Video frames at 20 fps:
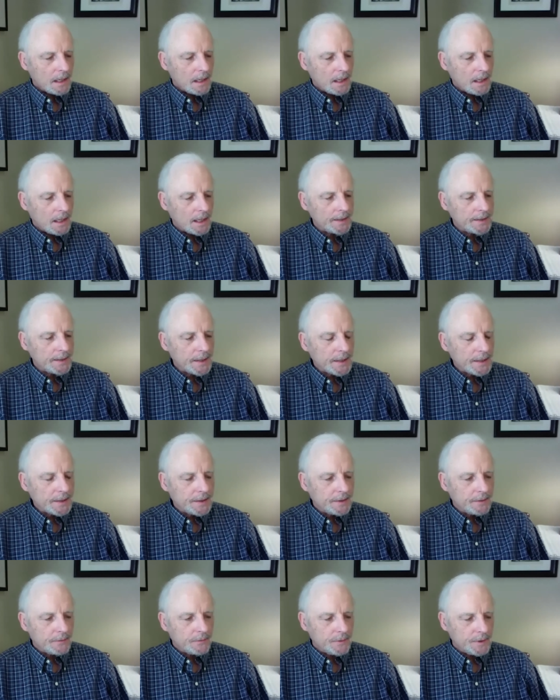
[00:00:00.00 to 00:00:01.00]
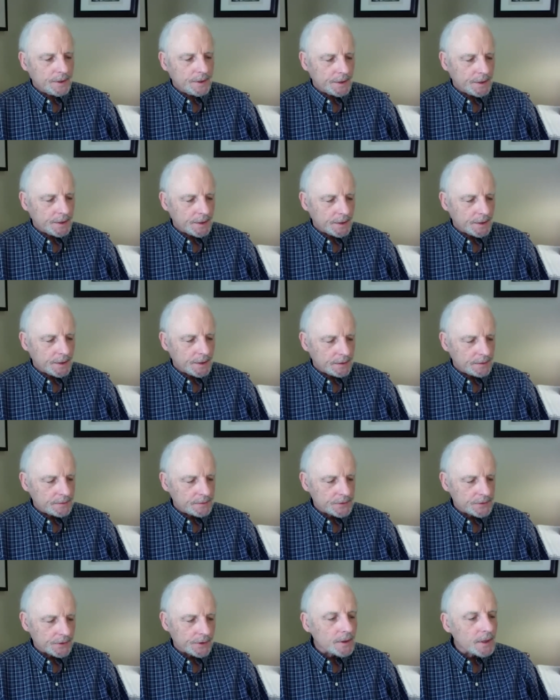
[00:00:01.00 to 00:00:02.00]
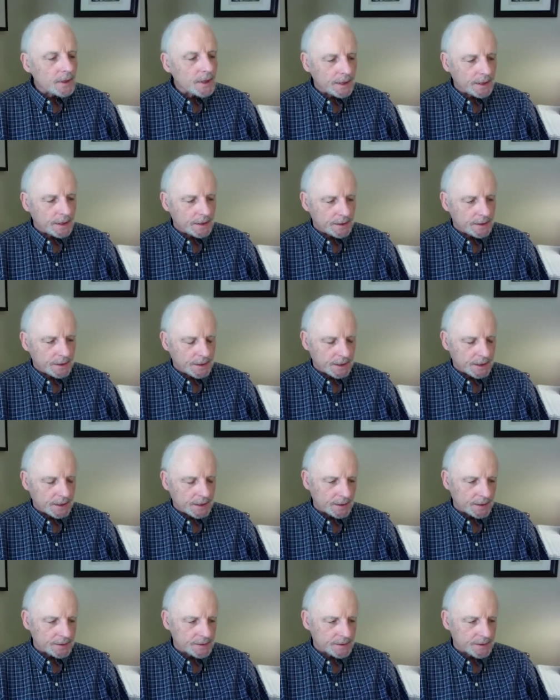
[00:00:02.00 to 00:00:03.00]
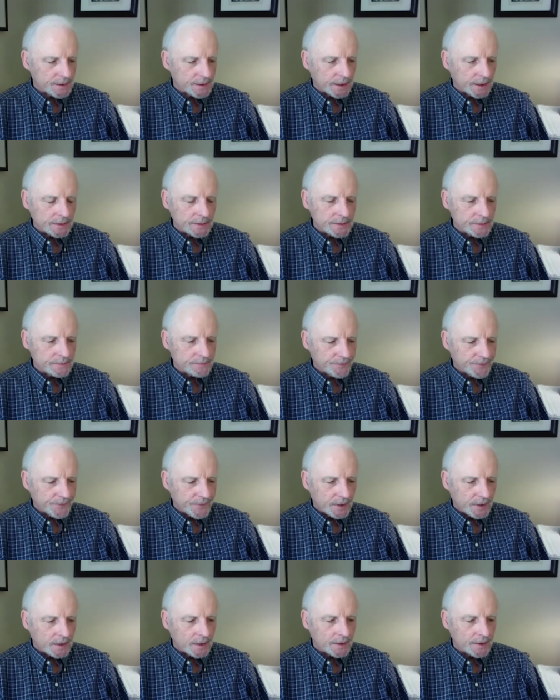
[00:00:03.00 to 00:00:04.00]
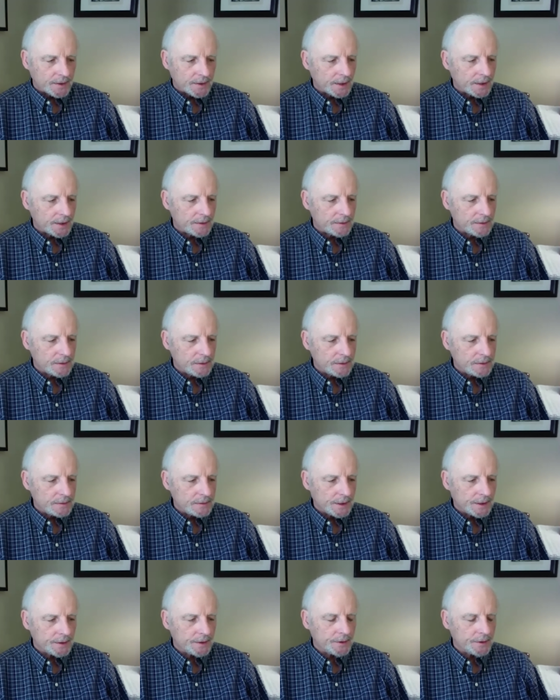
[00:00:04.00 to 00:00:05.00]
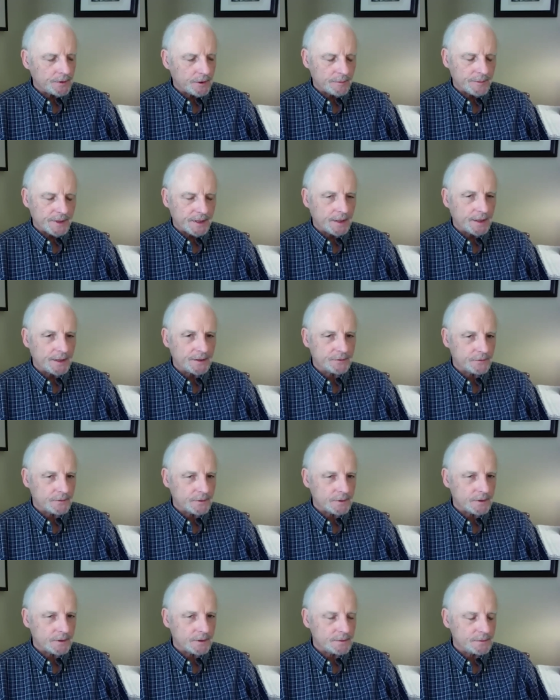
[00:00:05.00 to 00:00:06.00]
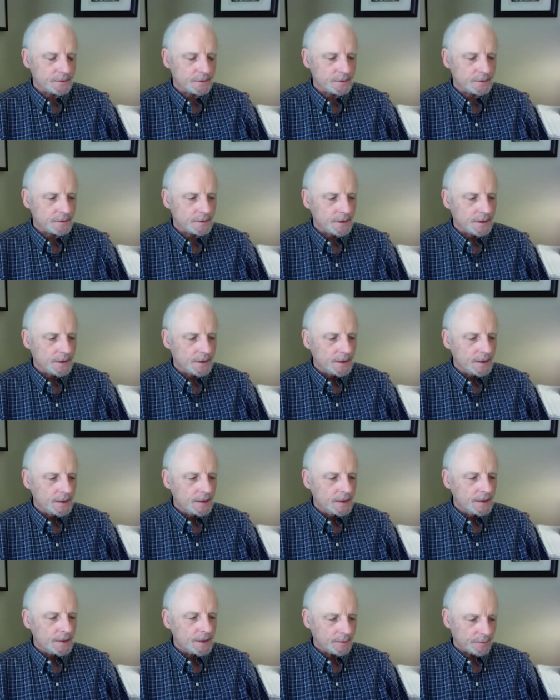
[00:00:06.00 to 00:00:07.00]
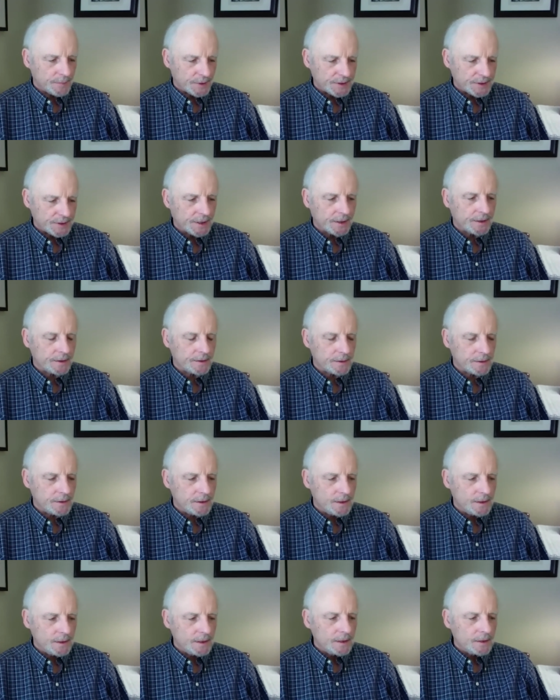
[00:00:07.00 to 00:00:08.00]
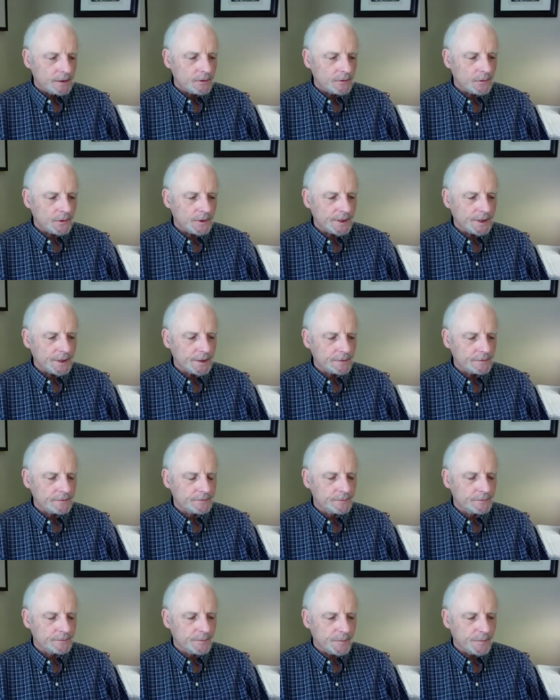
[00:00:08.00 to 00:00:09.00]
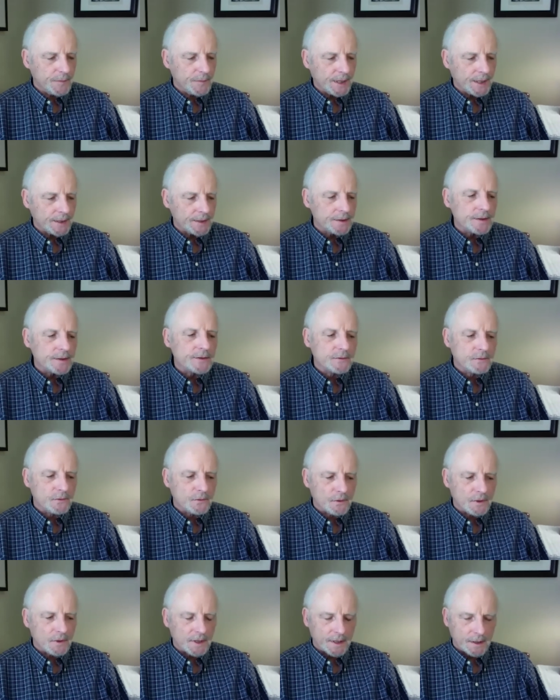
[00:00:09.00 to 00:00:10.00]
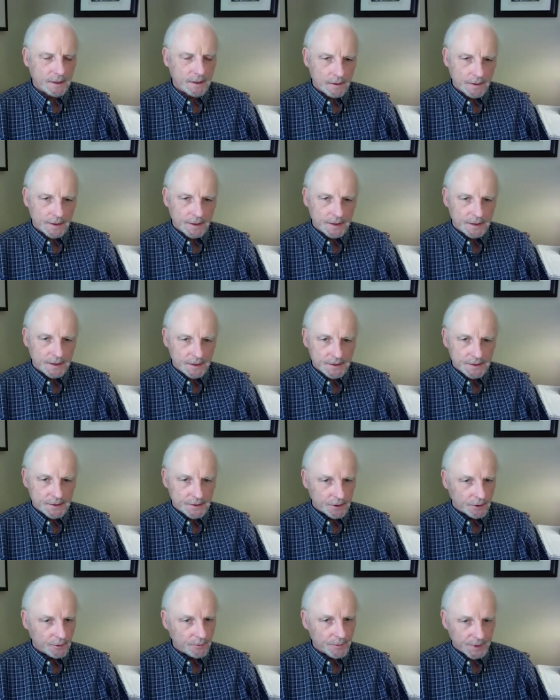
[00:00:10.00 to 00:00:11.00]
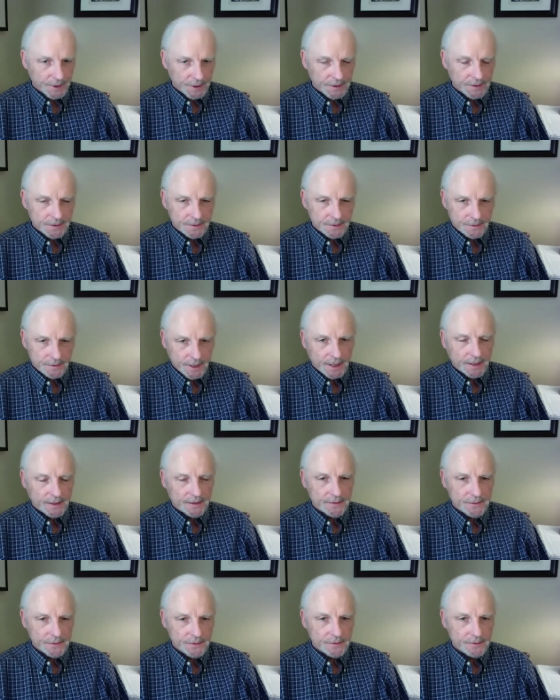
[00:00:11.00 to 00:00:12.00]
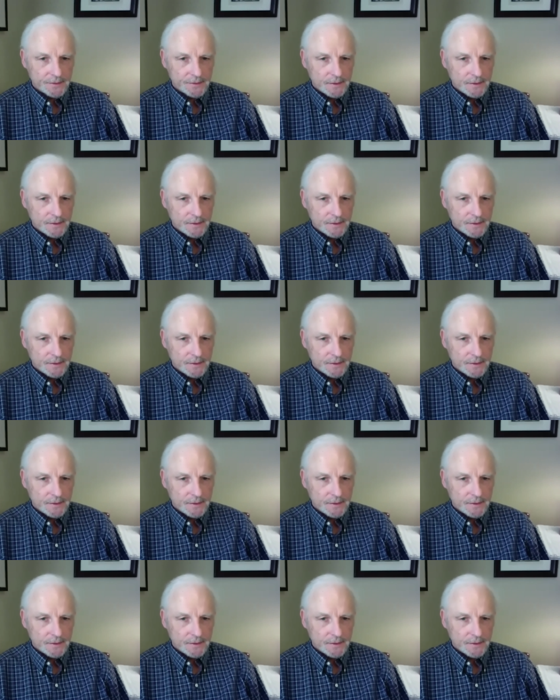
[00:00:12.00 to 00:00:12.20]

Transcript: I think that we, certainly in the United States, and I think in the urbanized world in particular, we have entered what I call the dystopian trance.